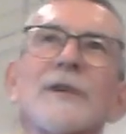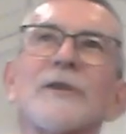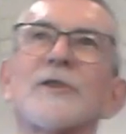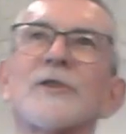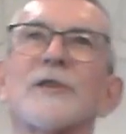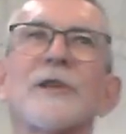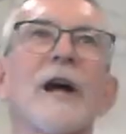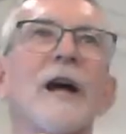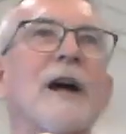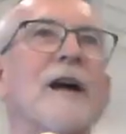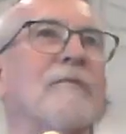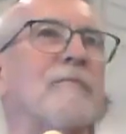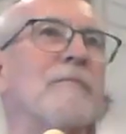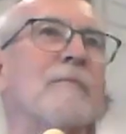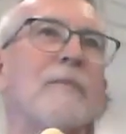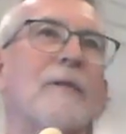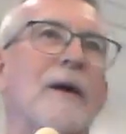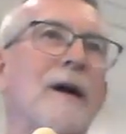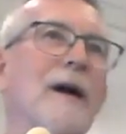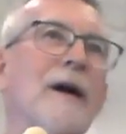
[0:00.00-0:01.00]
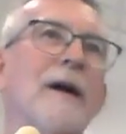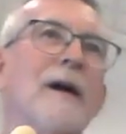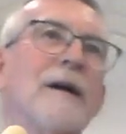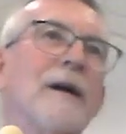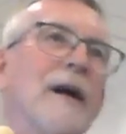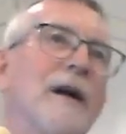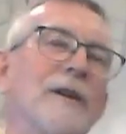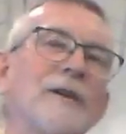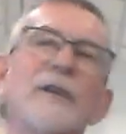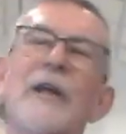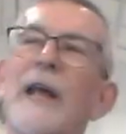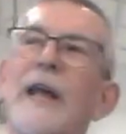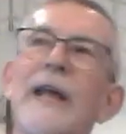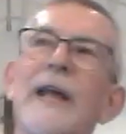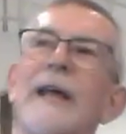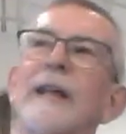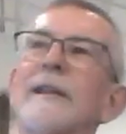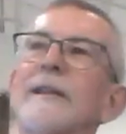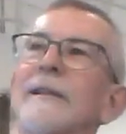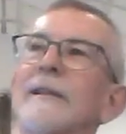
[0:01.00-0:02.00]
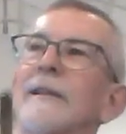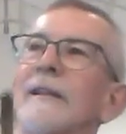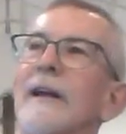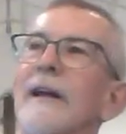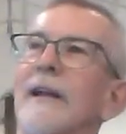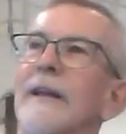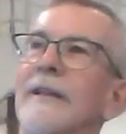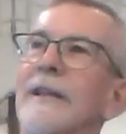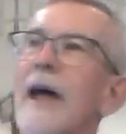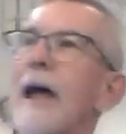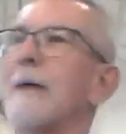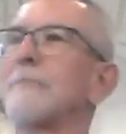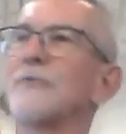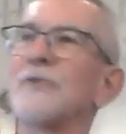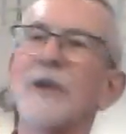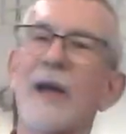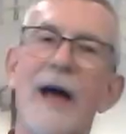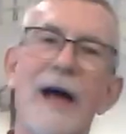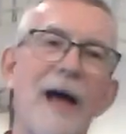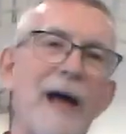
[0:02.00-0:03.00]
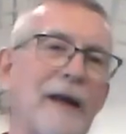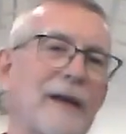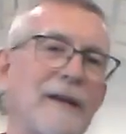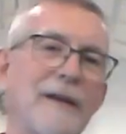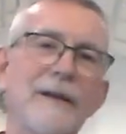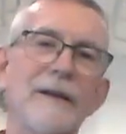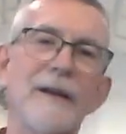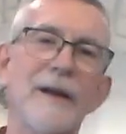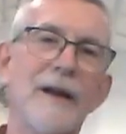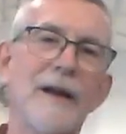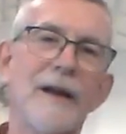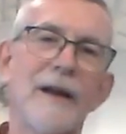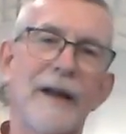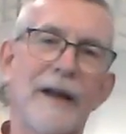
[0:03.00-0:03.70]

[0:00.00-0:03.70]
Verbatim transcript: of stuff, uh, a tent and a knapsack and,